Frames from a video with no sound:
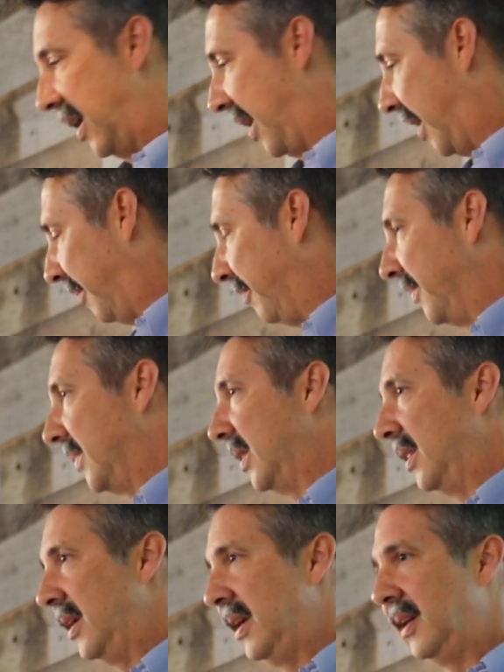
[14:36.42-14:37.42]
um,
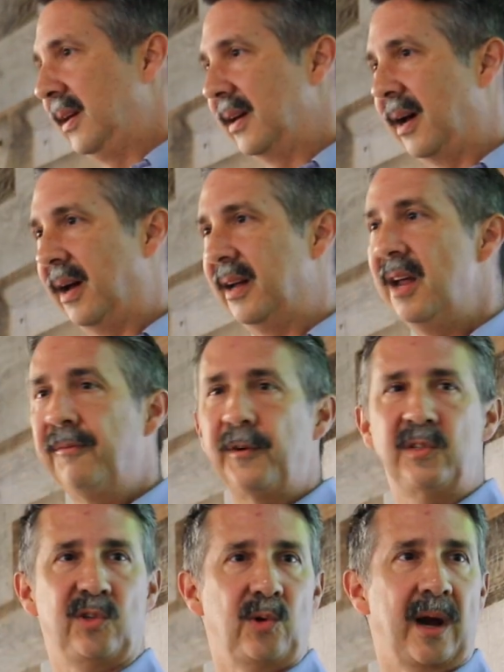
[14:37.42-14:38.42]
the uh,
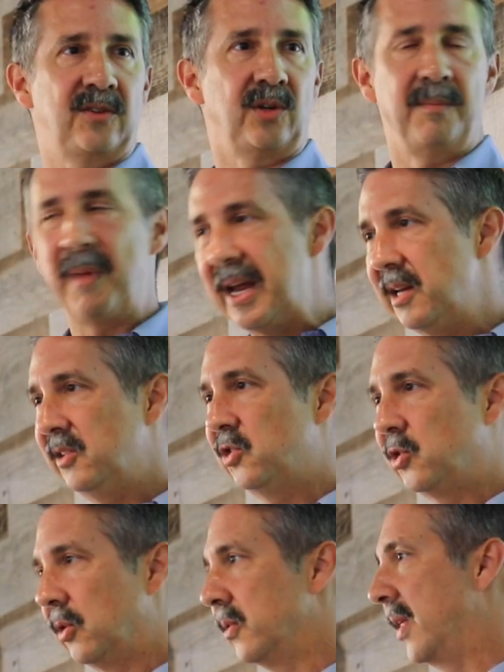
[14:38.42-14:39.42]
infrastructure, making
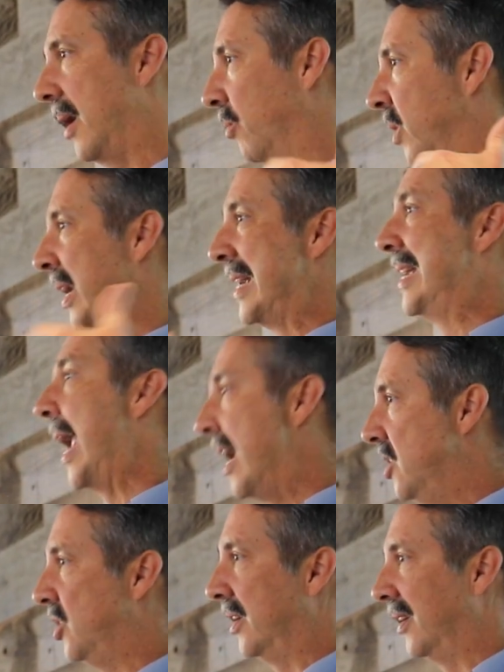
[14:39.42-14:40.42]
sure that we're
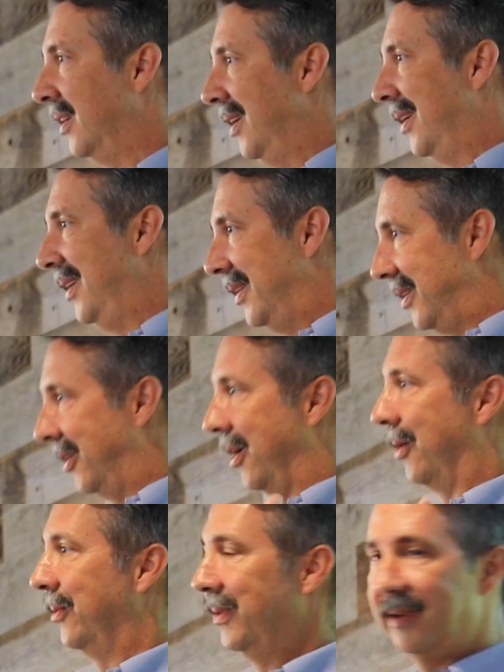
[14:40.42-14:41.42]
engaging. You
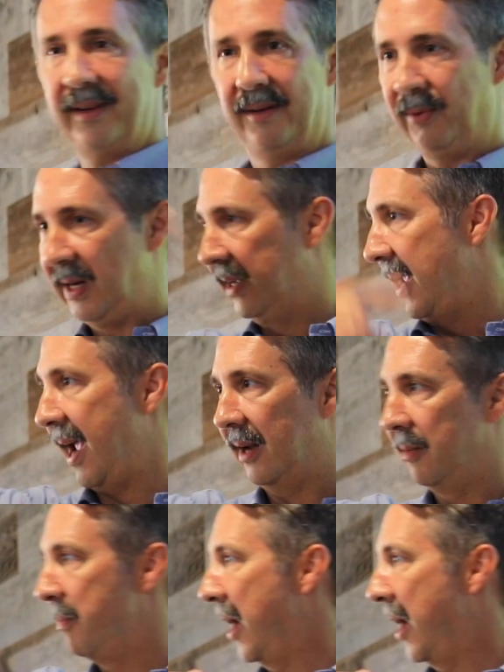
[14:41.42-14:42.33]
know, we had the